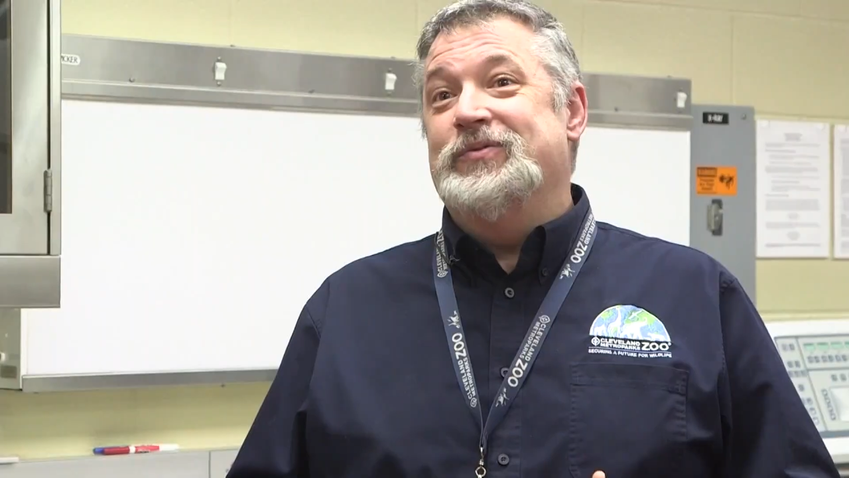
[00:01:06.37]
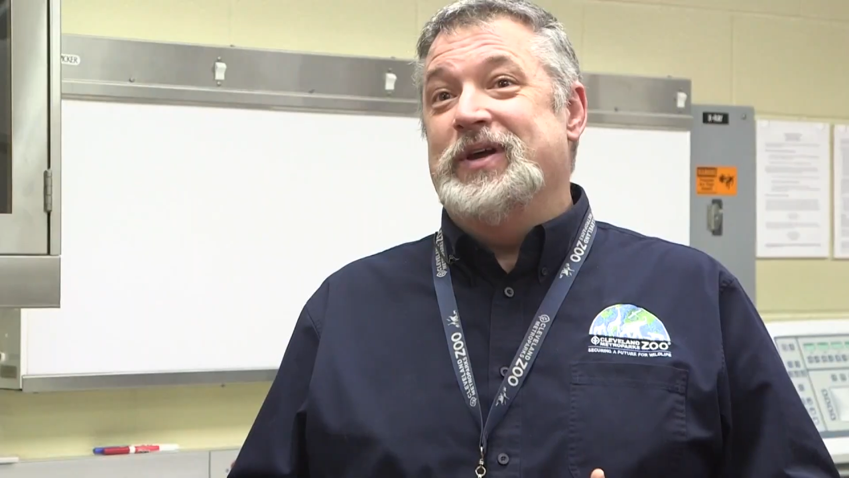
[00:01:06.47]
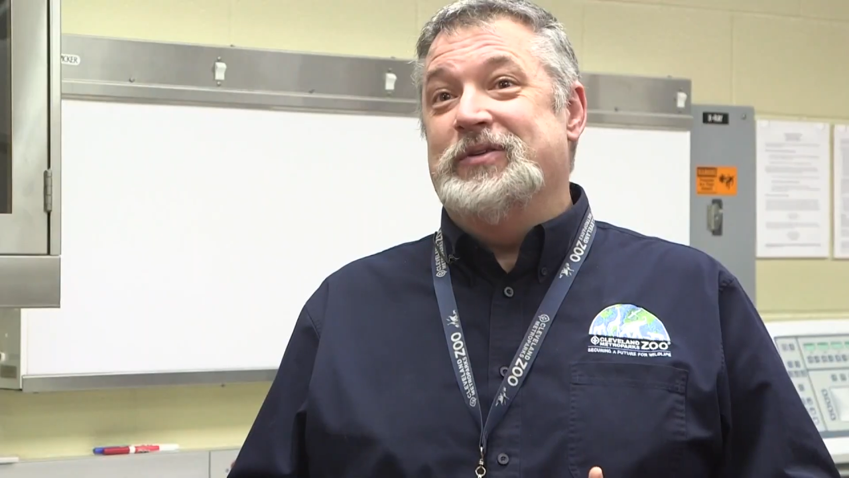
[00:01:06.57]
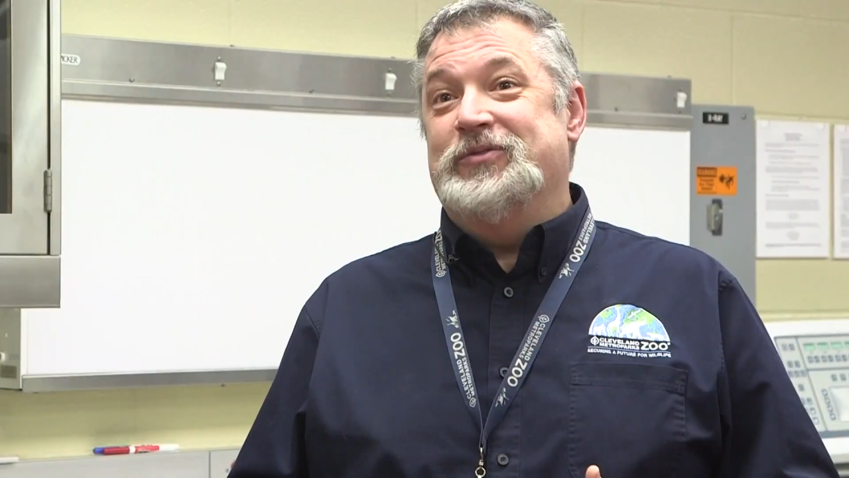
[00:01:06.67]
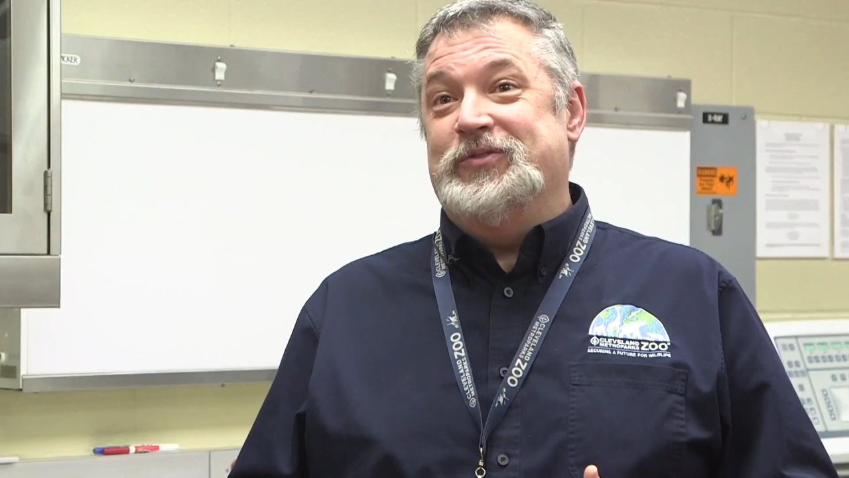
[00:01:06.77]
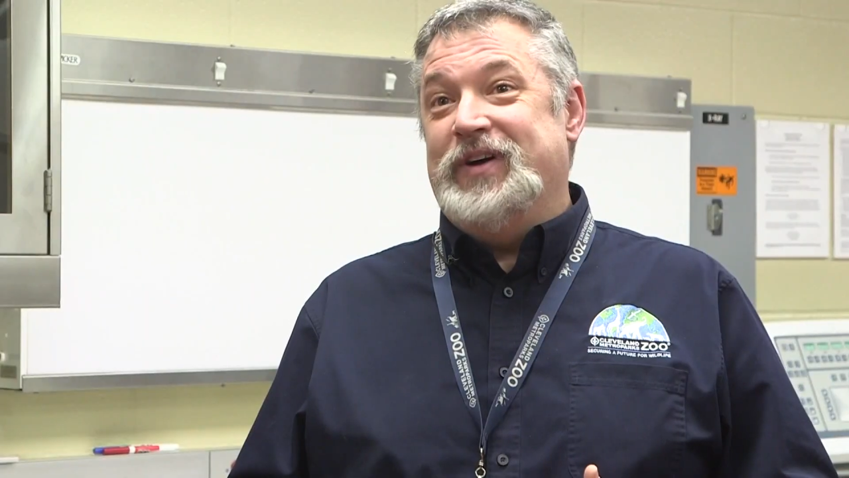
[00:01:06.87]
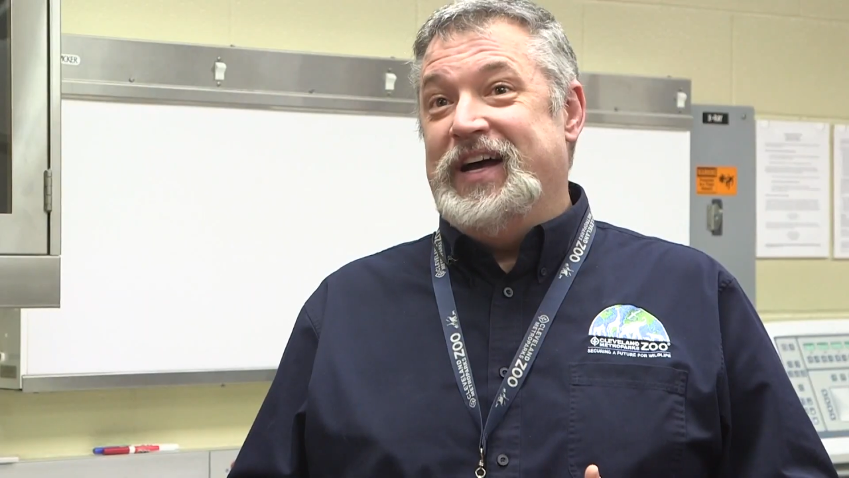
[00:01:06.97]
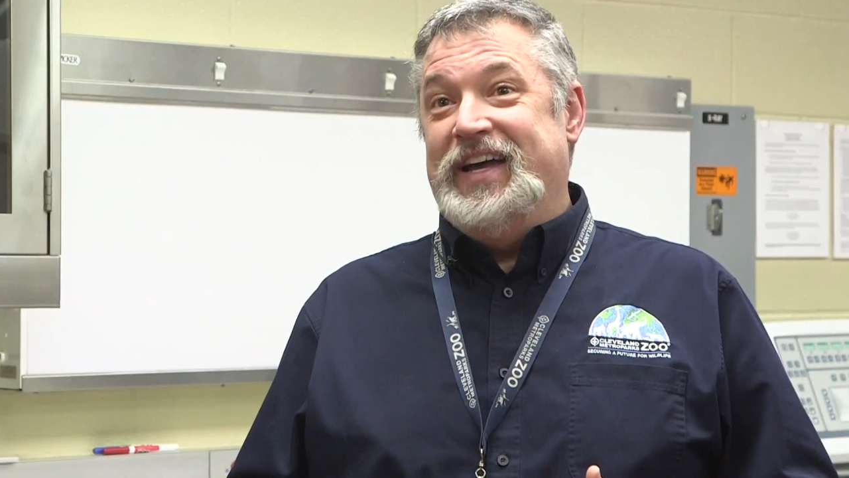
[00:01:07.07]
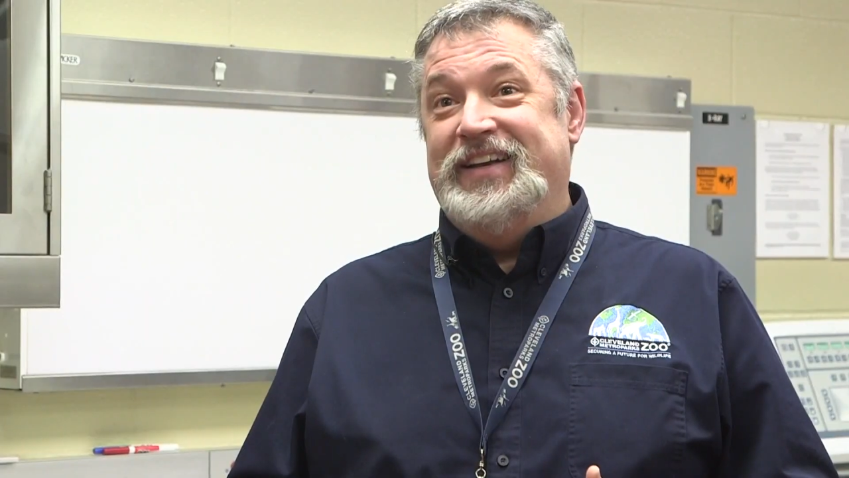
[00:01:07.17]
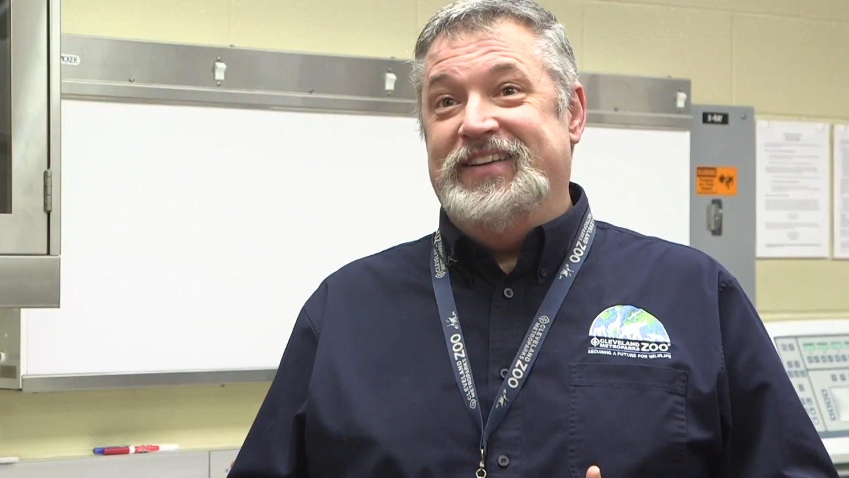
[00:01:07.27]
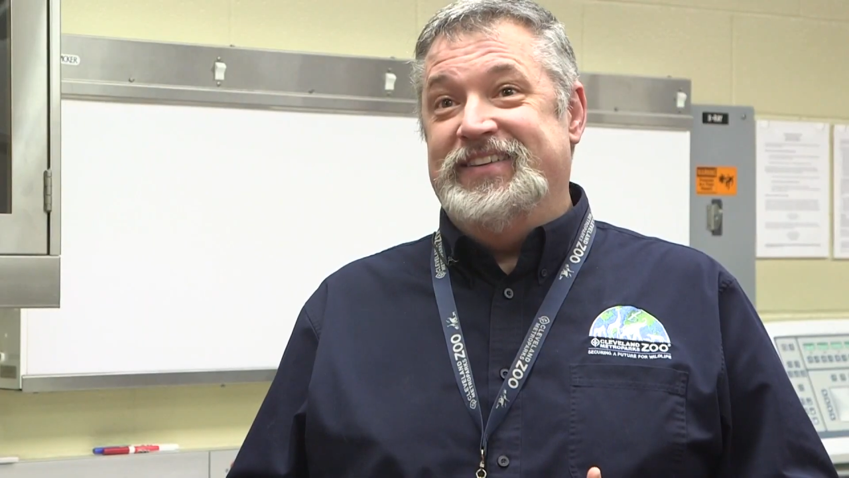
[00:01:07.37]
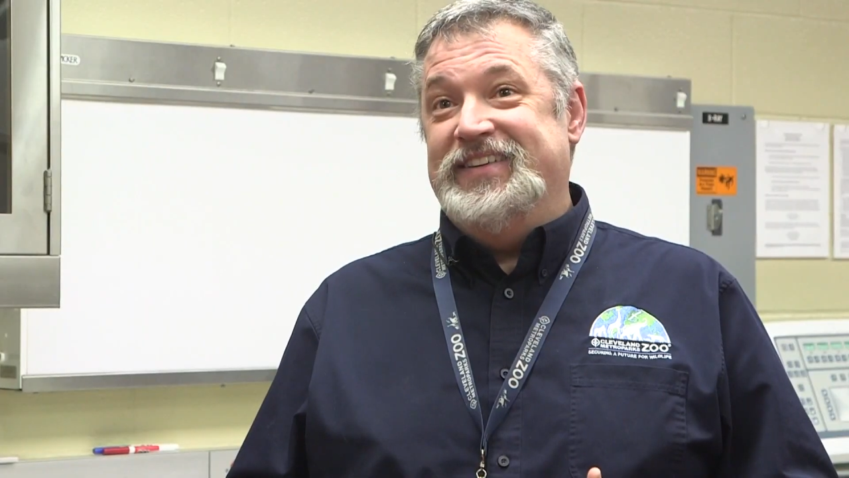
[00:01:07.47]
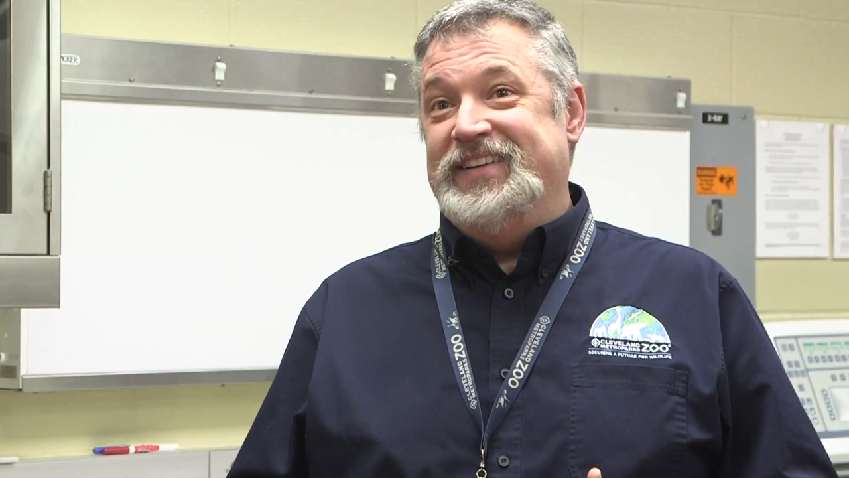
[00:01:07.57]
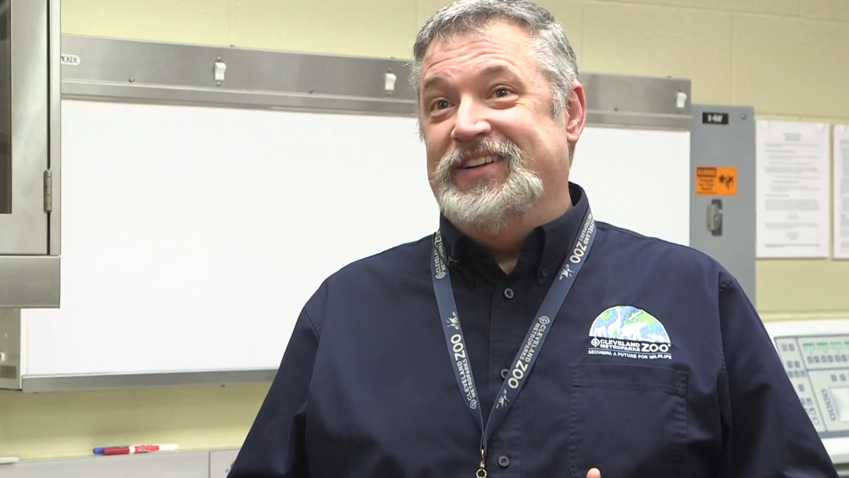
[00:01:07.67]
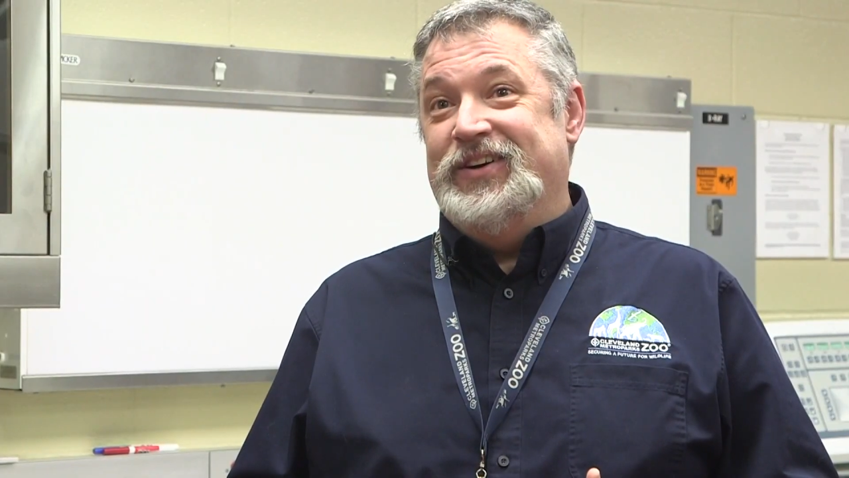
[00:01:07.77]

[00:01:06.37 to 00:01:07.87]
We can provide, you